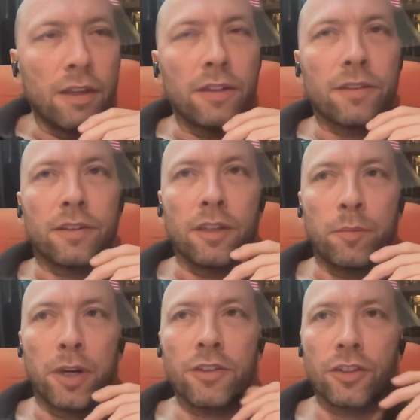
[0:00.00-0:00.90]
the
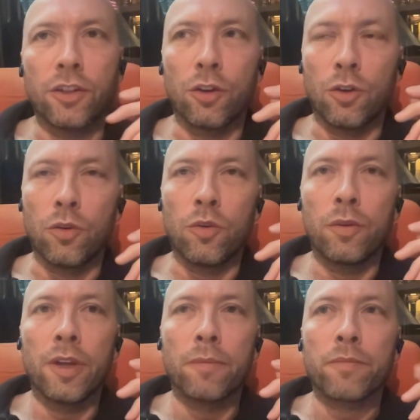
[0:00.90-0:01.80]
person who
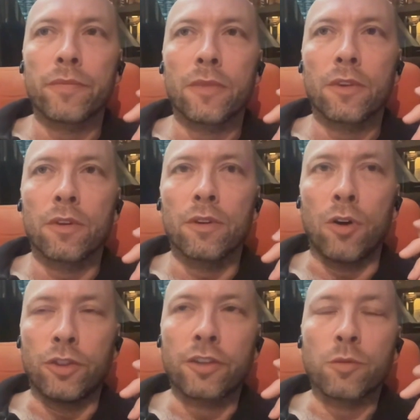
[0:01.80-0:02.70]

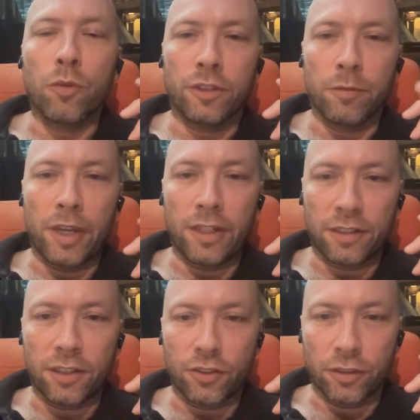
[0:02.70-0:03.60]
doesn't want to make
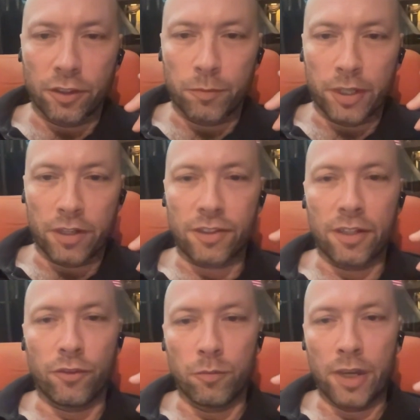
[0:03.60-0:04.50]
decisions, because
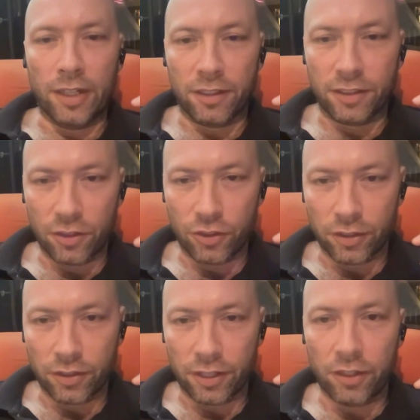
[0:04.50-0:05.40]
if you make
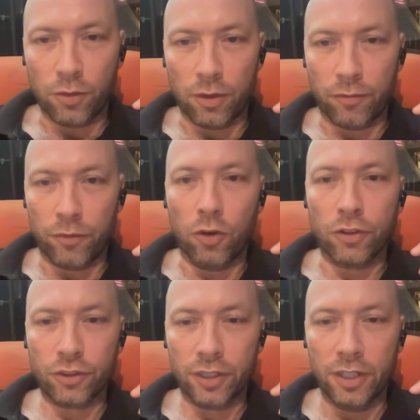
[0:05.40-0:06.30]
decisions, then you are
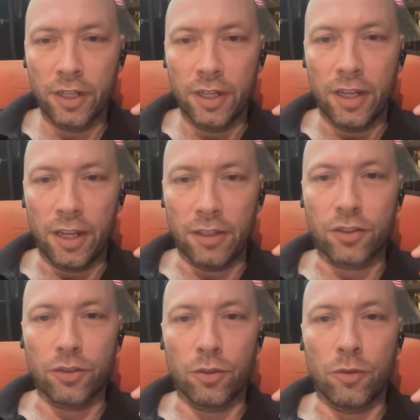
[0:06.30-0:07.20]
forced
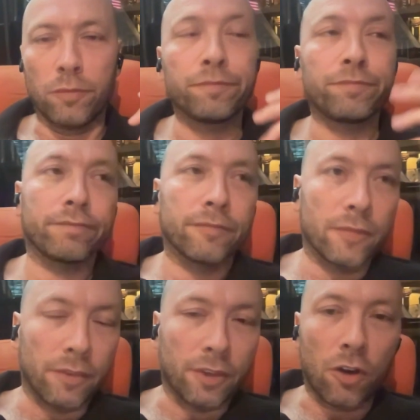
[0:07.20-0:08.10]
into
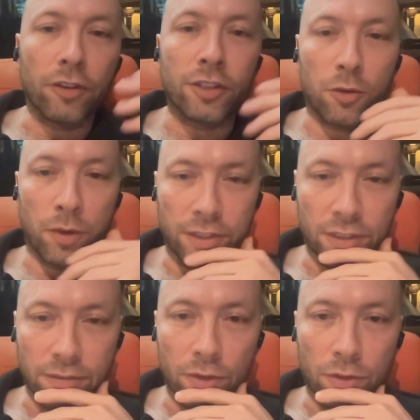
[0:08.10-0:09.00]
the consequences
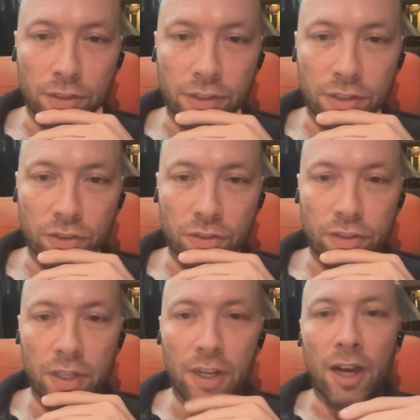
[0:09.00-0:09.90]
of those decisions,
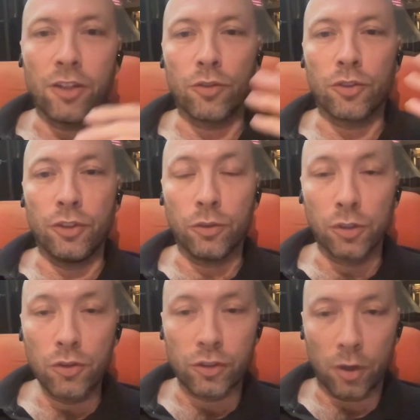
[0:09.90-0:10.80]
and you
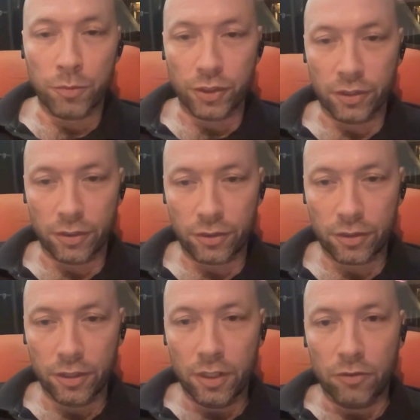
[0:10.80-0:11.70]
lose options,
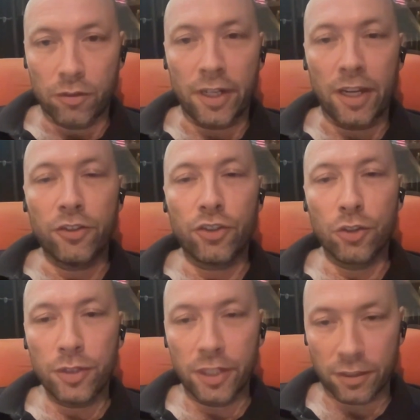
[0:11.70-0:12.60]
right? In
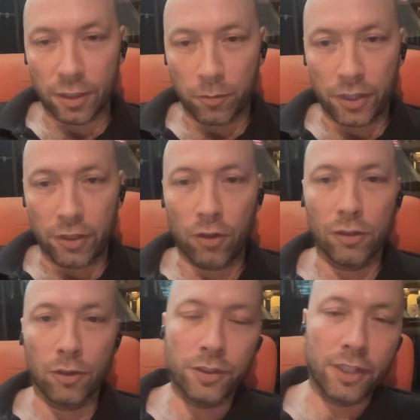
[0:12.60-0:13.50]
choosing something, you're
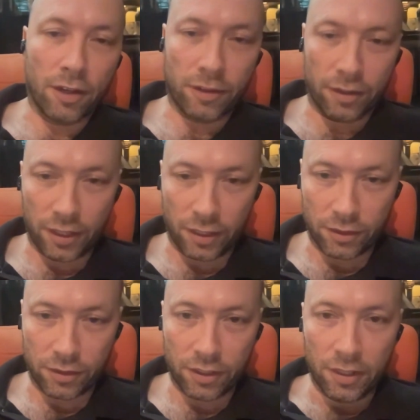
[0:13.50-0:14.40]
losing other
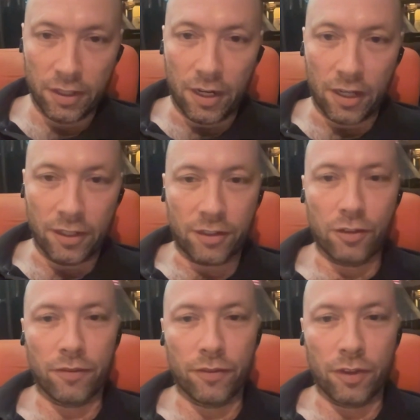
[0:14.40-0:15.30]
things, and it's
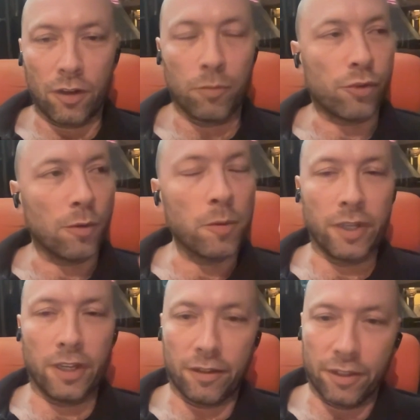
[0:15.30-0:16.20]
sort of
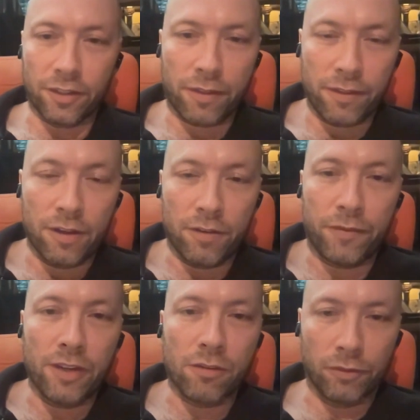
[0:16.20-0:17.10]
probably there's a
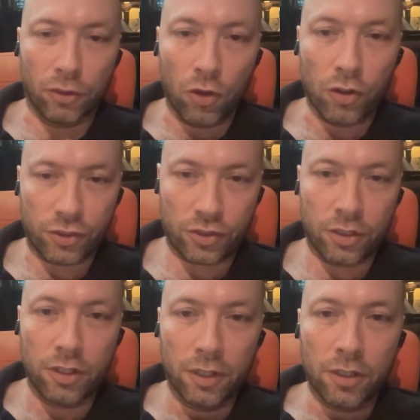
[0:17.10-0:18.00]
fear of loss
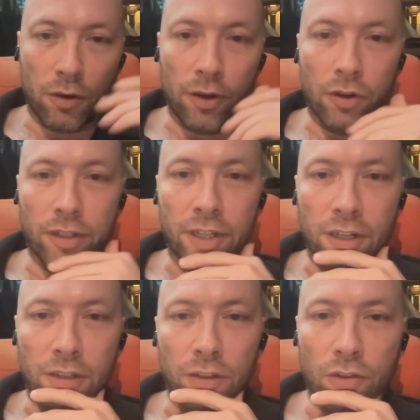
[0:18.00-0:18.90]
going on
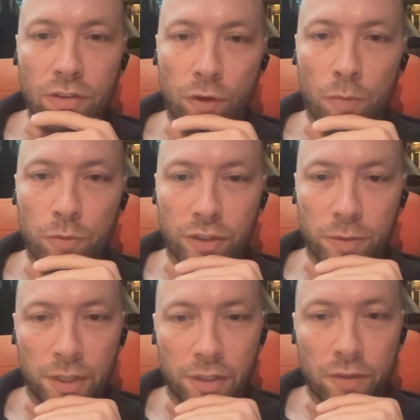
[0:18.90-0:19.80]
here, loss of options,
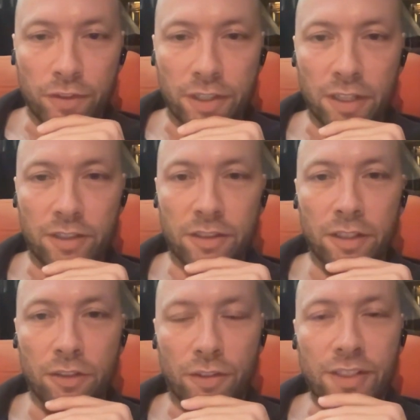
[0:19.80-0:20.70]
because obviously it's
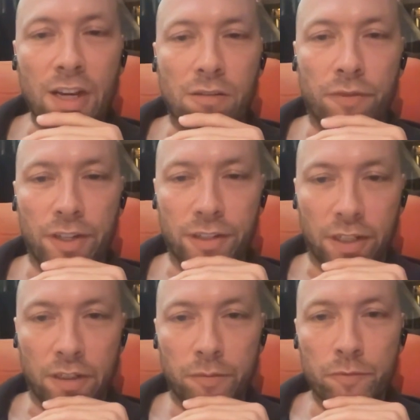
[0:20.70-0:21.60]
you're
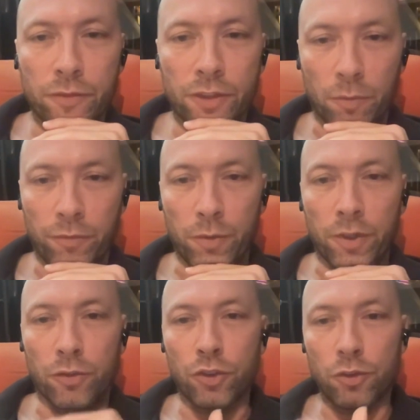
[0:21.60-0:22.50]
sacrificing something. When
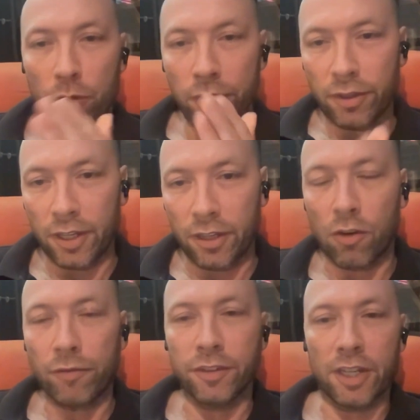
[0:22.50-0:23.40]
you choose one thing, you're
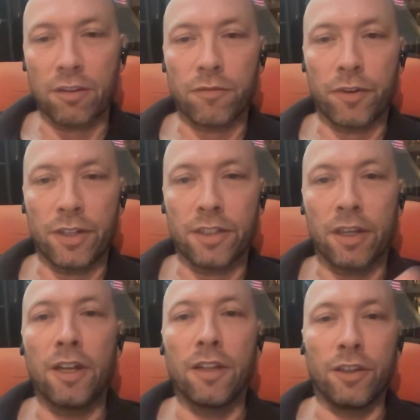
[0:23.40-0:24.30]
often sacrificing
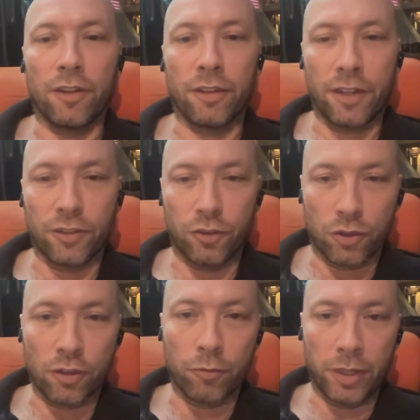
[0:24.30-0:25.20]
the other things you
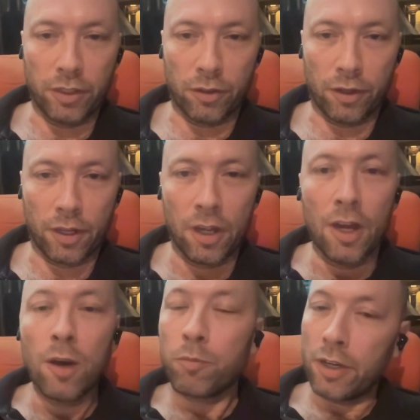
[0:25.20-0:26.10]
could have been doing.
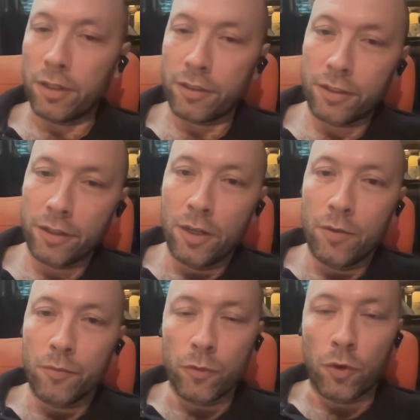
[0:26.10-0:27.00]
But
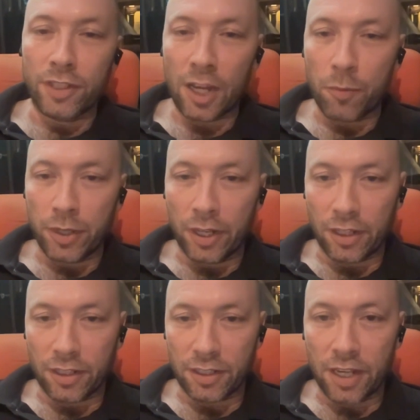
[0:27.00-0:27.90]
what's happening
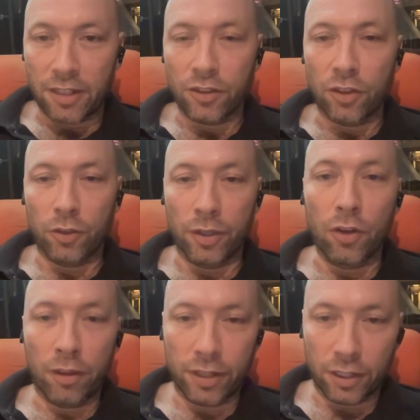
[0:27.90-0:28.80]
instead is that you're doing
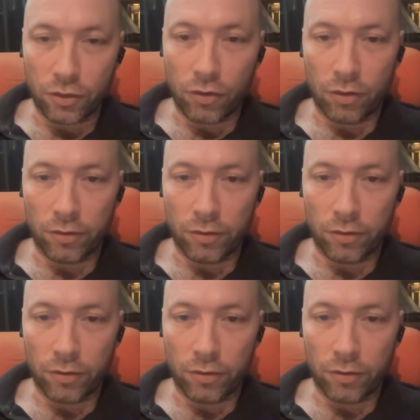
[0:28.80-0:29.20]
nothing at all.